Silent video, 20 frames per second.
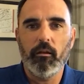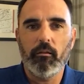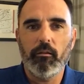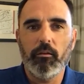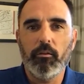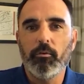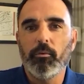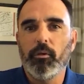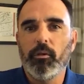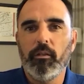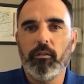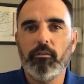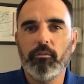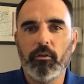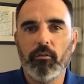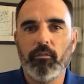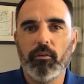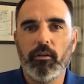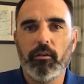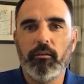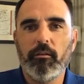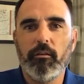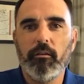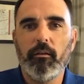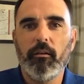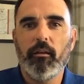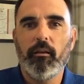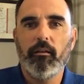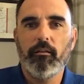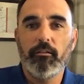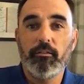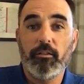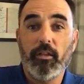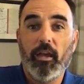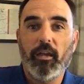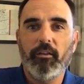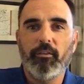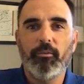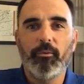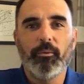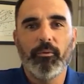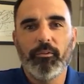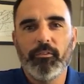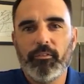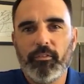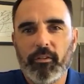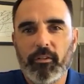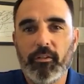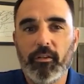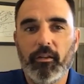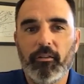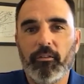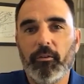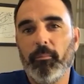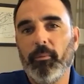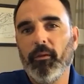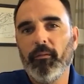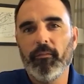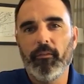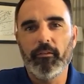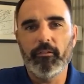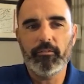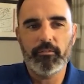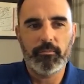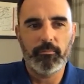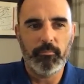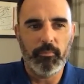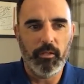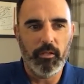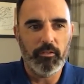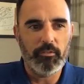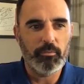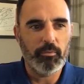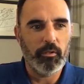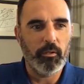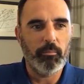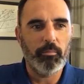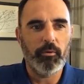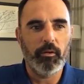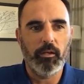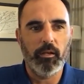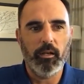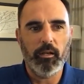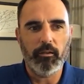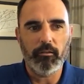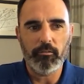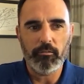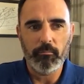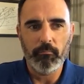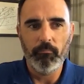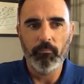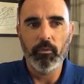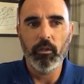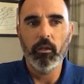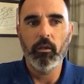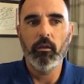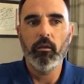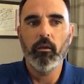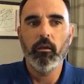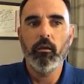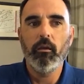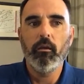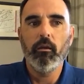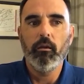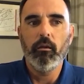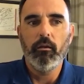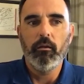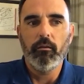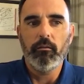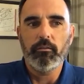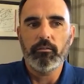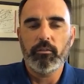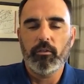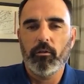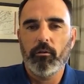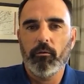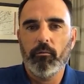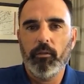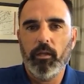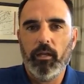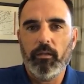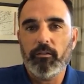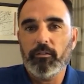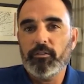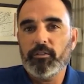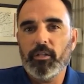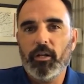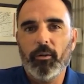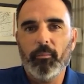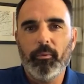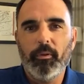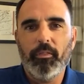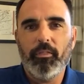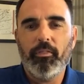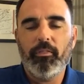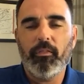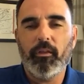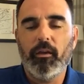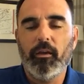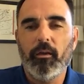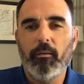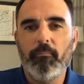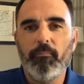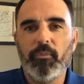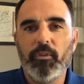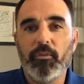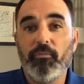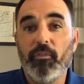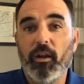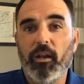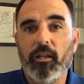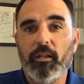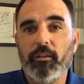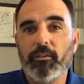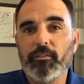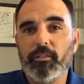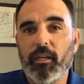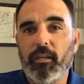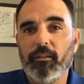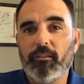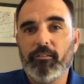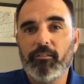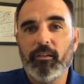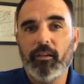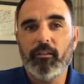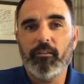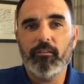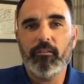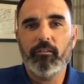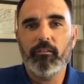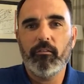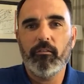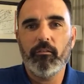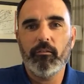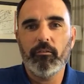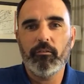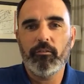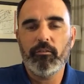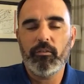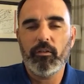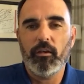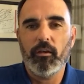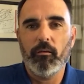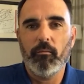GUI-driven design tools to build this, and it's really pretty nice. So yeah, to start with, defining your data sets. There's